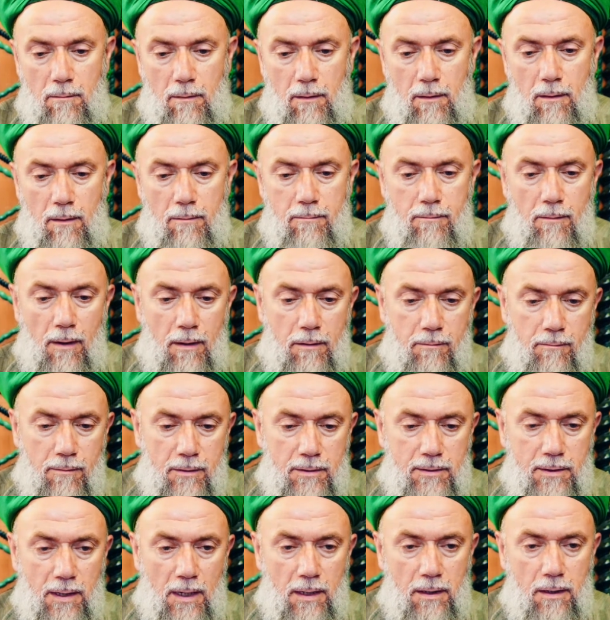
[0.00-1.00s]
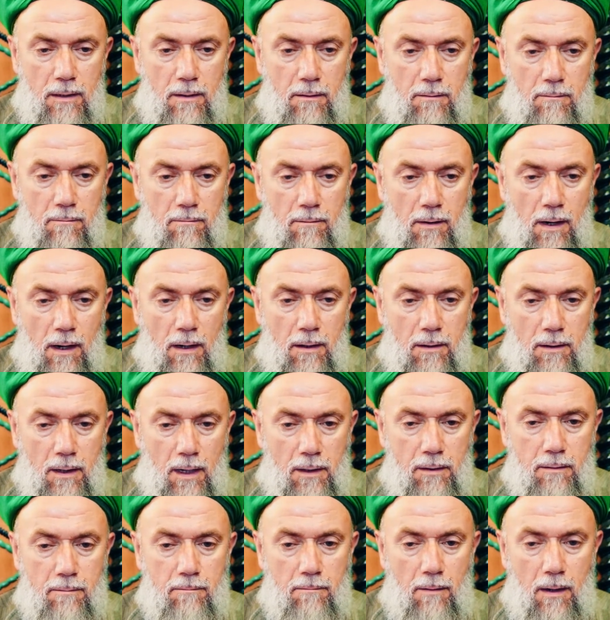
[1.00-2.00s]
But what we said, we are
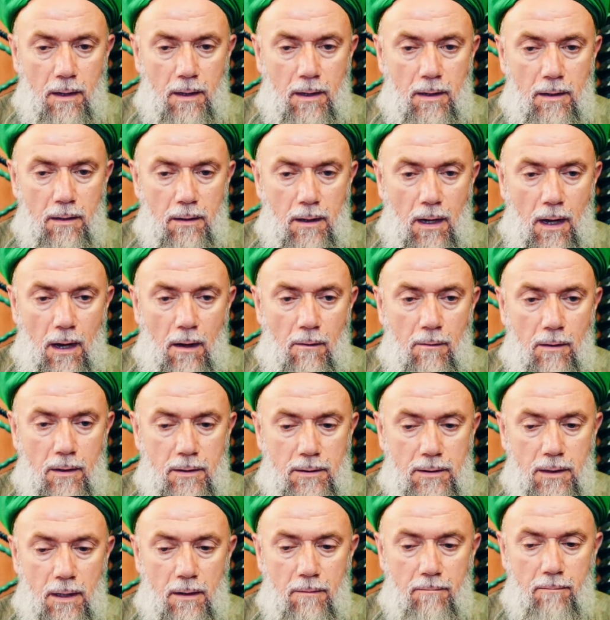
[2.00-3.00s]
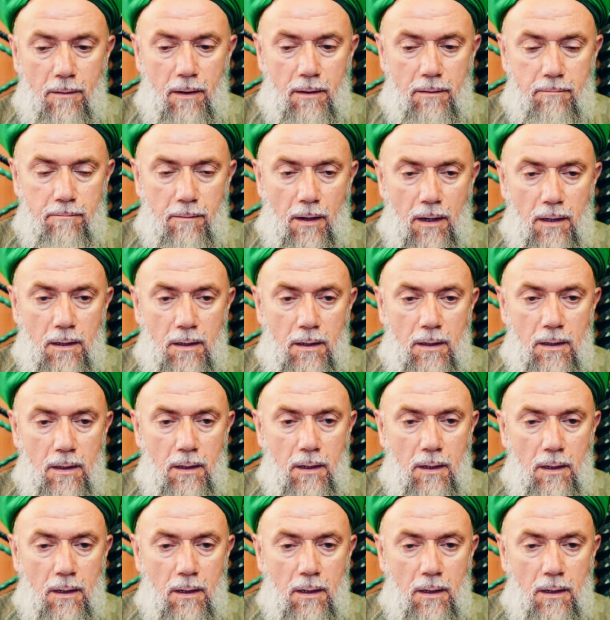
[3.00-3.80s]
not by ourselves, but by